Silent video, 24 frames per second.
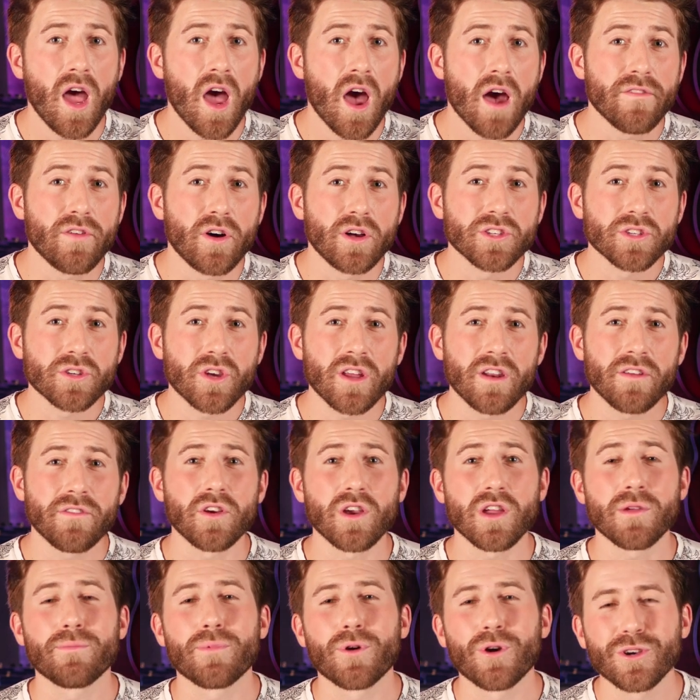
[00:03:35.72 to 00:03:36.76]
I've also got a
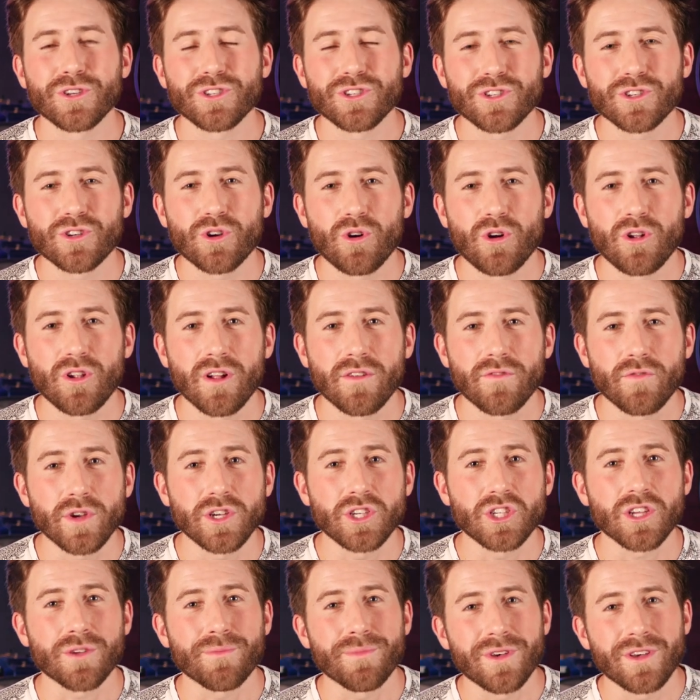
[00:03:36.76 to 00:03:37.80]
very personal goal of
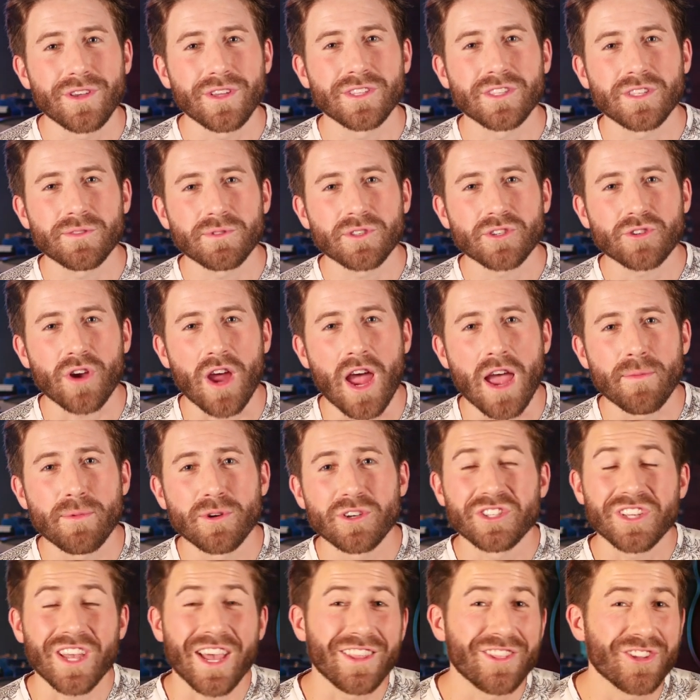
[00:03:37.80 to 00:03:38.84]
reaching a million
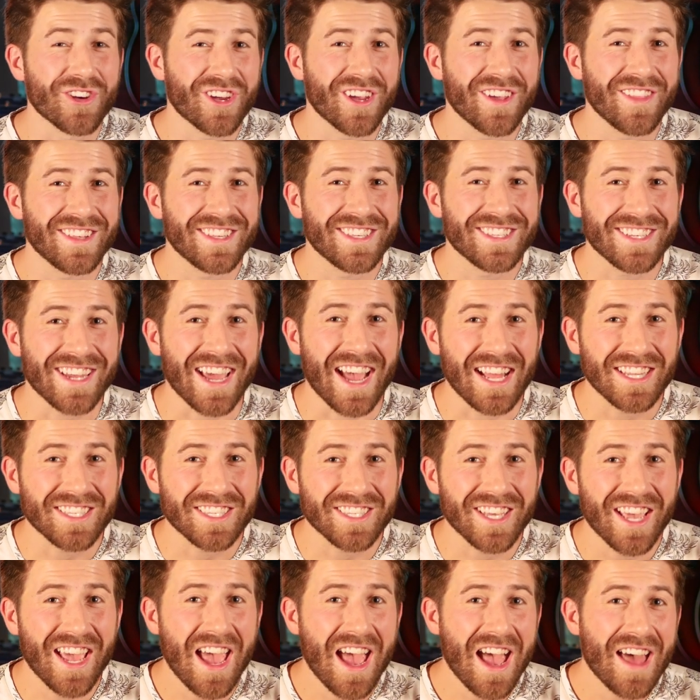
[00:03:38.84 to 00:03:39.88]
subscribers and looking at the
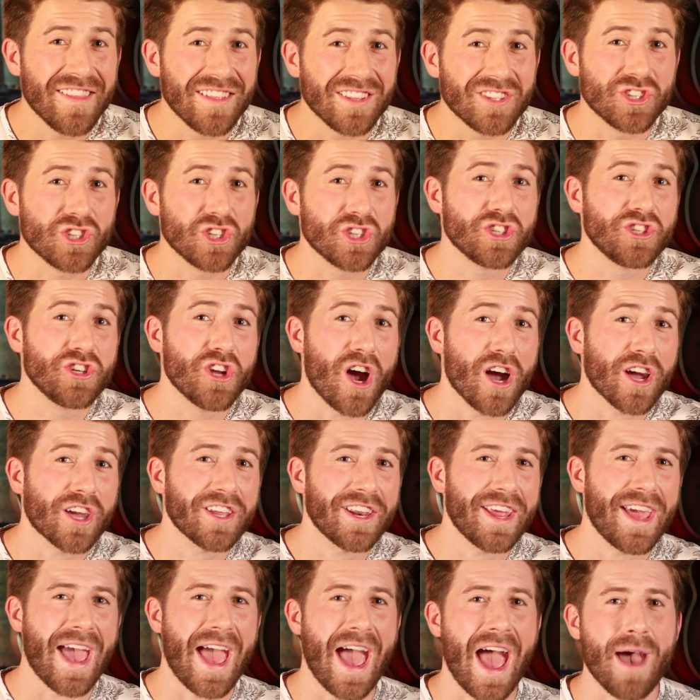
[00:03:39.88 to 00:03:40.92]
stats, that's just not
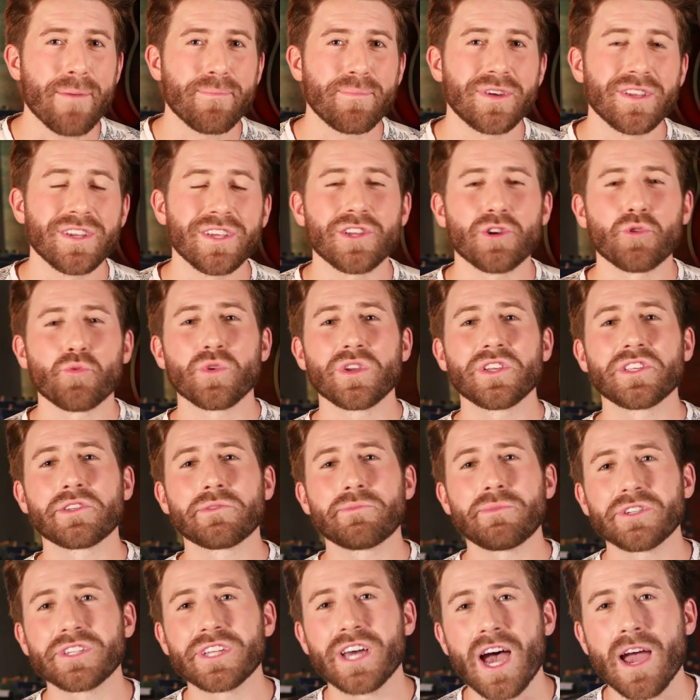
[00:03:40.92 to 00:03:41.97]
going to happen in a
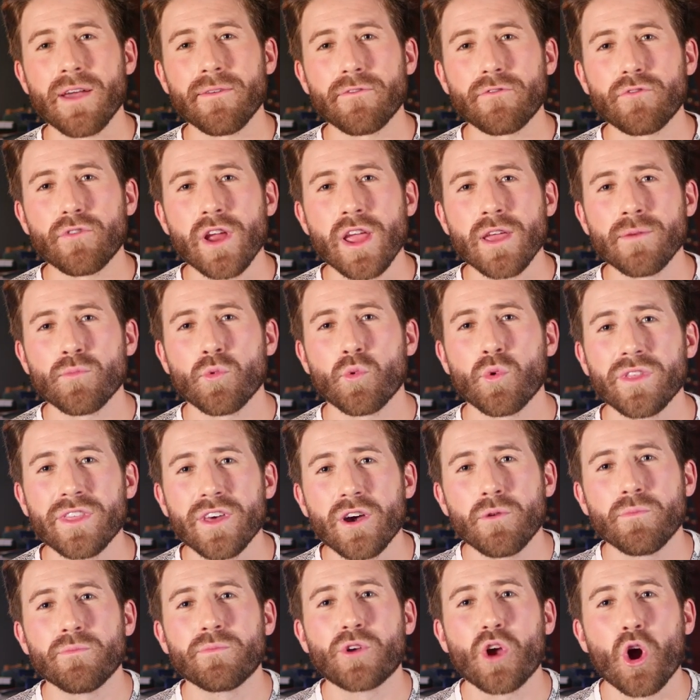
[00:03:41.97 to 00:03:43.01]
reasonable time frame
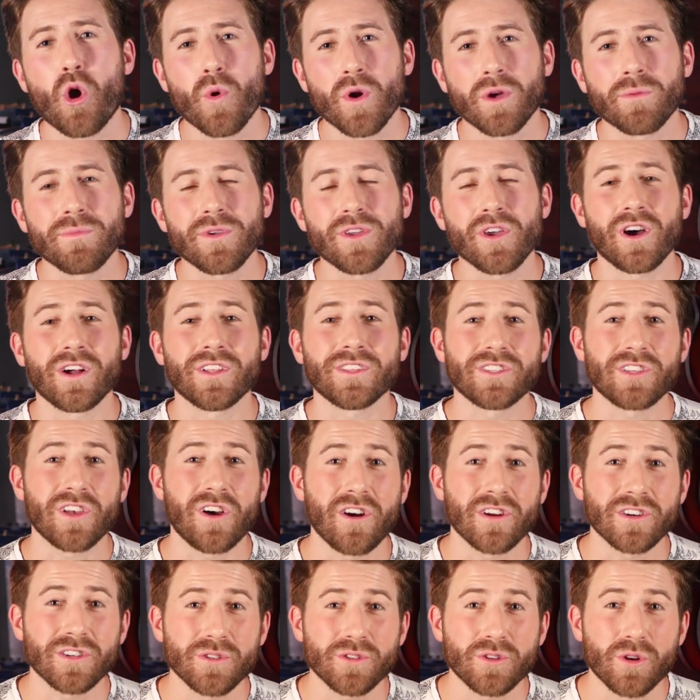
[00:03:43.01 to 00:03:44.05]
without going beyond
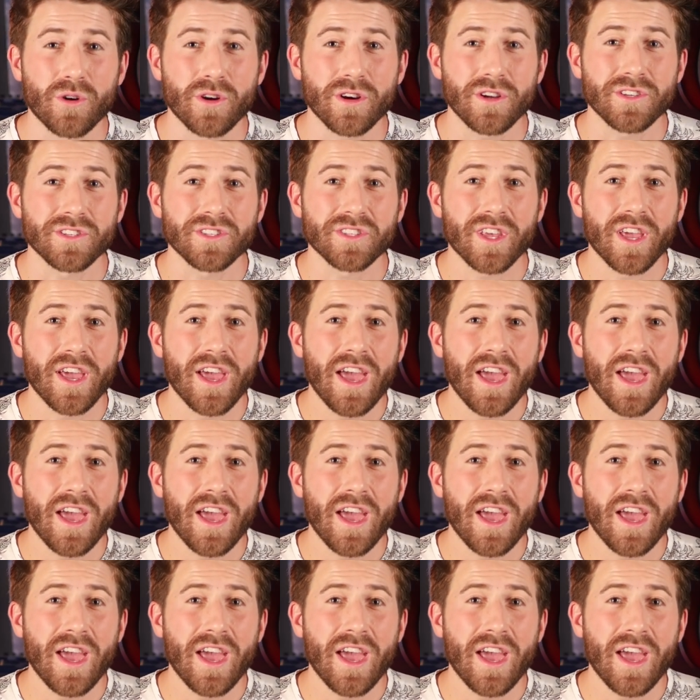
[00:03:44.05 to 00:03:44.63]
song tutorials.